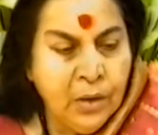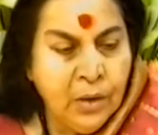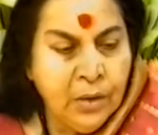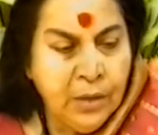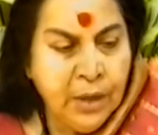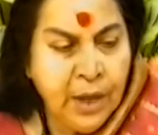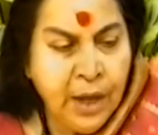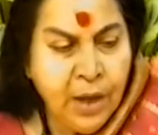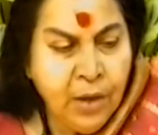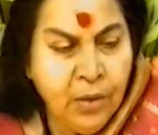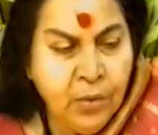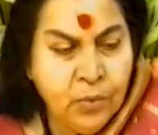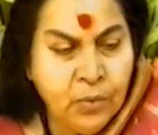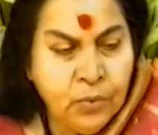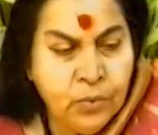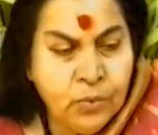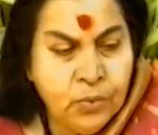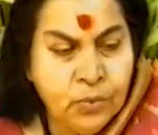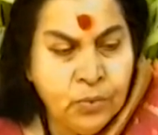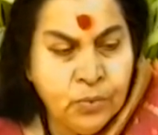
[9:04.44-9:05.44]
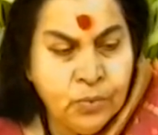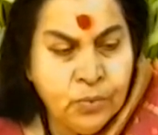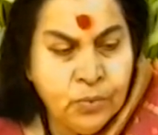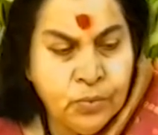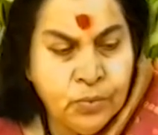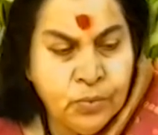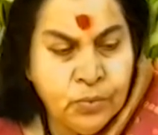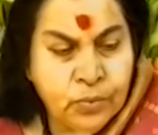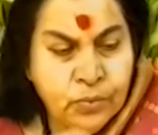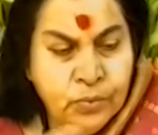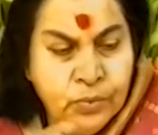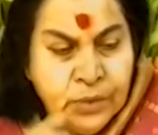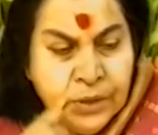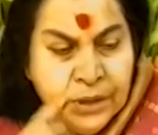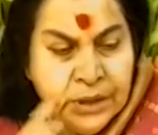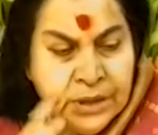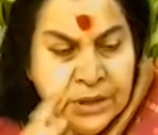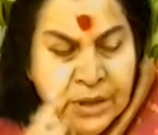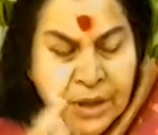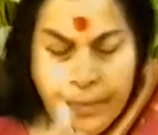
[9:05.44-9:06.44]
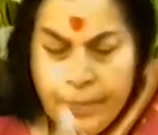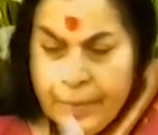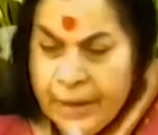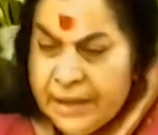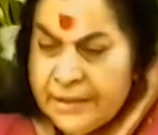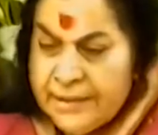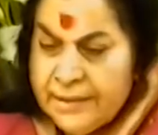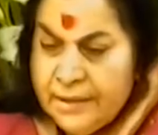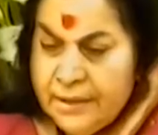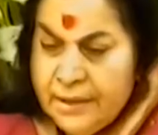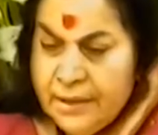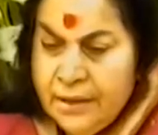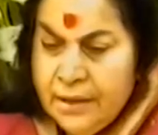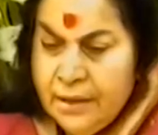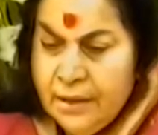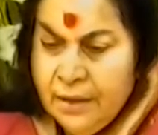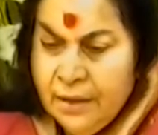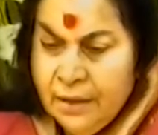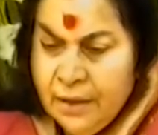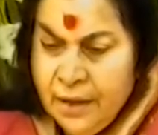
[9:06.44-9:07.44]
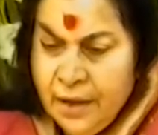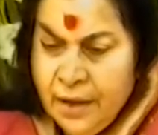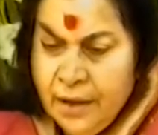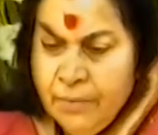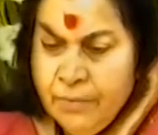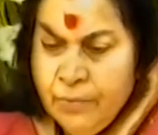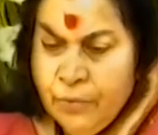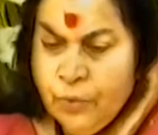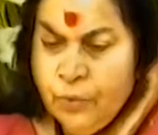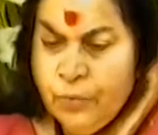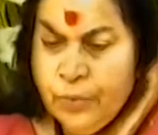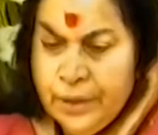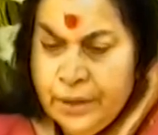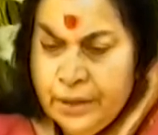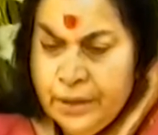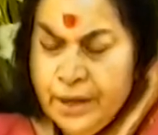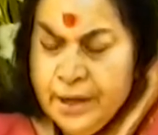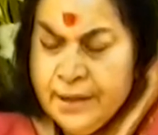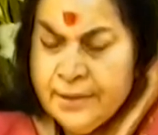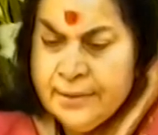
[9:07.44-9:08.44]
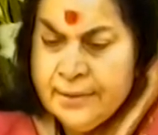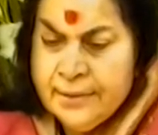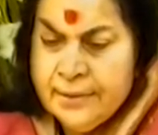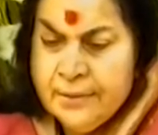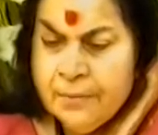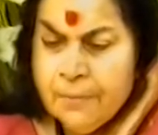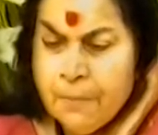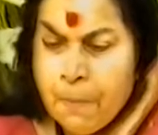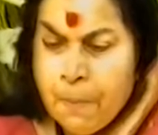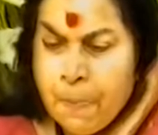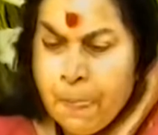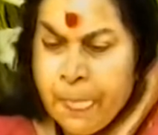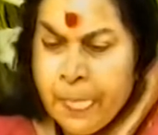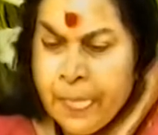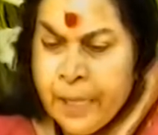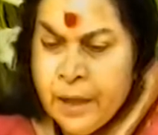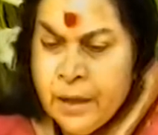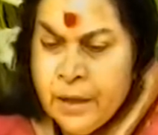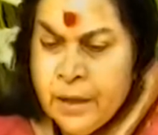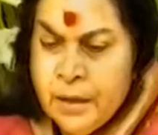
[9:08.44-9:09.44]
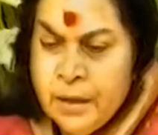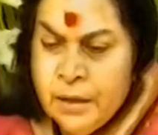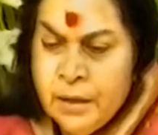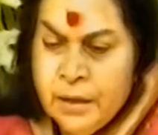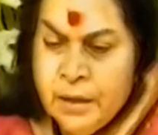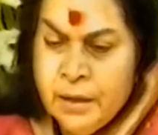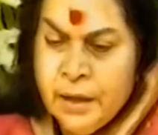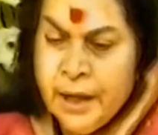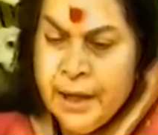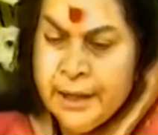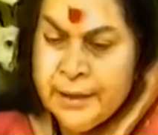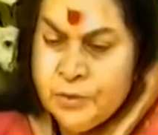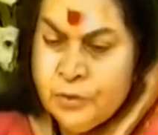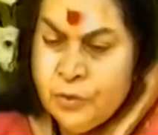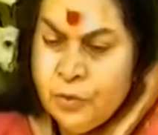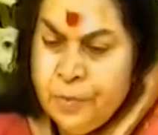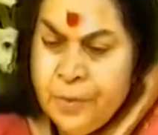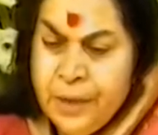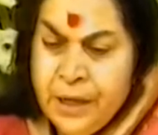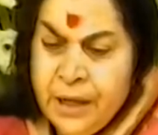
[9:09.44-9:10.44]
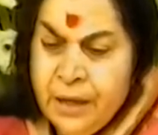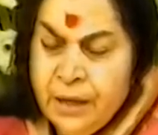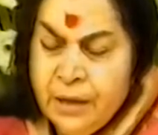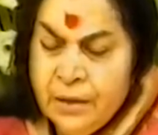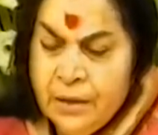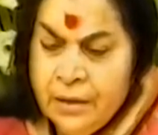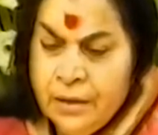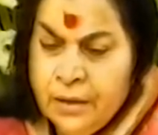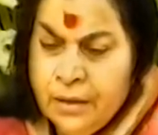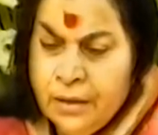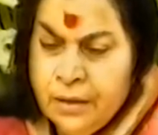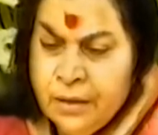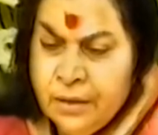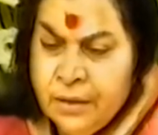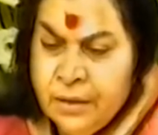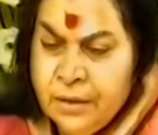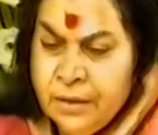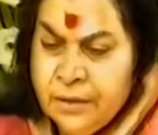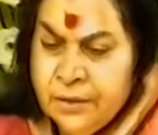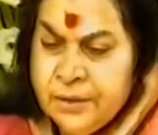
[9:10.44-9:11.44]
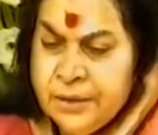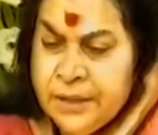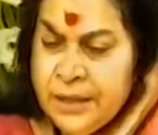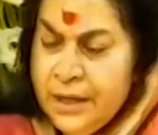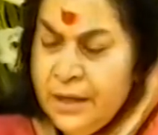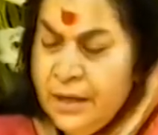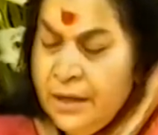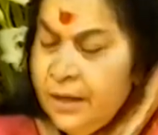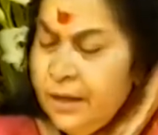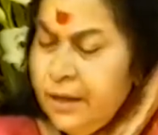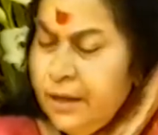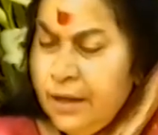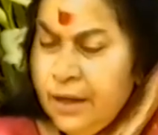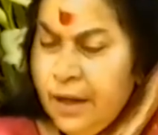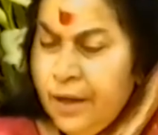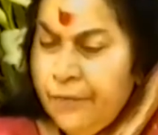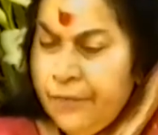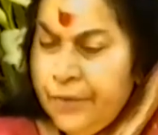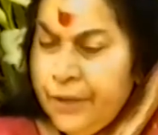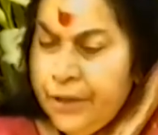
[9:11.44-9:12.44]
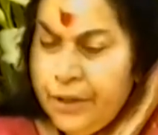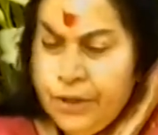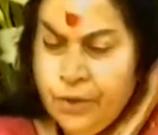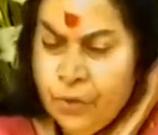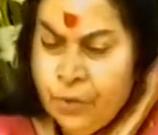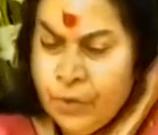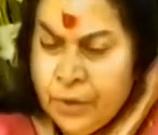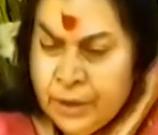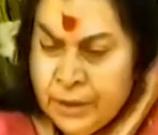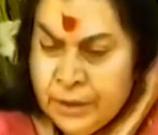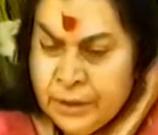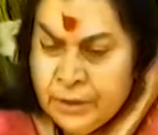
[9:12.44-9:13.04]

Now, this capacity in him to witness has to be seen in every yogi.